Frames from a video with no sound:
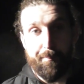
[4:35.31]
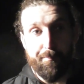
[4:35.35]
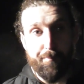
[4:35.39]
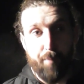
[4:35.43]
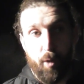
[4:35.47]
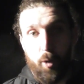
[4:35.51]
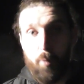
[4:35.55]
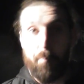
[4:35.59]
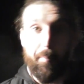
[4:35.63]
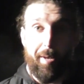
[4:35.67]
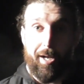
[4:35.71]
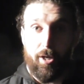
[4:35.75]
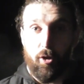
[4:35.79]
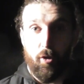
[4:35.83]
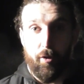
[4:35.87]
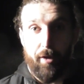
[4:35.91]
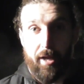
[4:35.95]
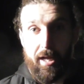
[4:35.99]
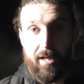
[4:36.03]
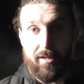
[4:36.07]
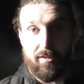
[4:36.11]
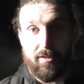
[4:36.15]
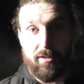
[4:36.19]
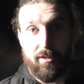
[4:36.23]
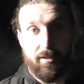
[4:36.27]
broke back on
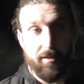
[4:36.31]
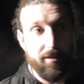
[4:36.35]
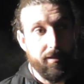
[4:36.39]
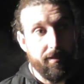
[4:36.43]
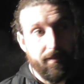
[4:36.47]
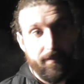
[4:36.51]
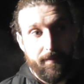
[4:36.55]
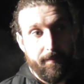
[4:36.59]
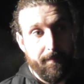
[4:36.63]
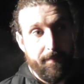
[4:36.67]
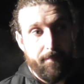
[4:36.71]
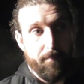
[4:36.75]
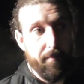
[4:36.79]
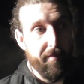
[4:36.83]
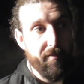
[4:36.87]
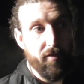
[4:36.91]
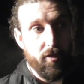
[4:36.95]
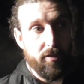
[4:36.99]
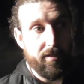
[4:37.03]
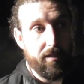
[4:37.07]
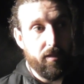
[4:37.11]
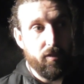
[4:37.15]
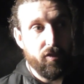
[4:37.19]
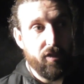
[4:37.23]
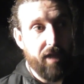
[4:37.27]
us, and we've
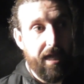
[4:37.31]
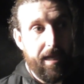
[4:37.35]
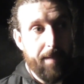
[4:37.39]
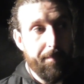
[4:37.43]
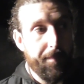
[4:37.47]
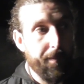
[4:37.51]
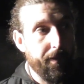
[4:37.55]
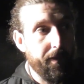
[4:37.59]
lost our shape.